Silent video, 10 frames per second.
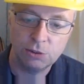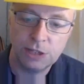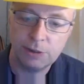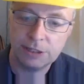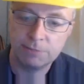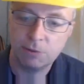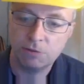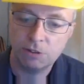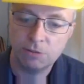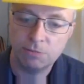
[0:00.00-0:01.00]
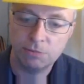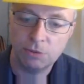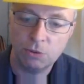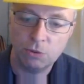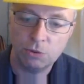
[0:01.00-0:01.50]
or no export room
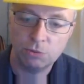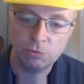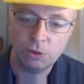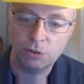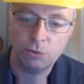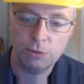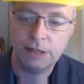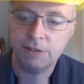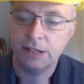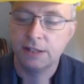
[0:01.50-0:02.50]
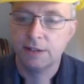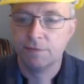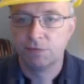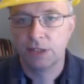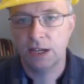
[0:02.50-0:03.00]
or whatever,
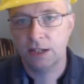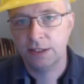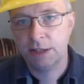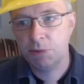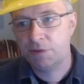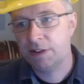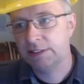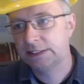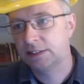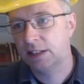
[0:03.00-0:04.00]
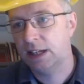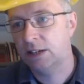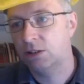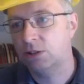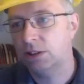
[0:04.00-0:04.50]
they were very
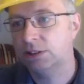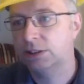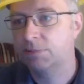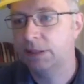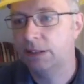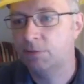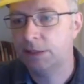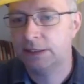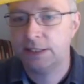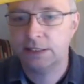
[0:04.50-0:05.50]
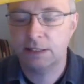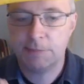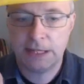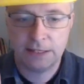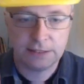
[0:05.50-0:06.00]
slow. I'm just going to be a little bit technical
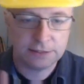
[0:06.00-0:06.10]
about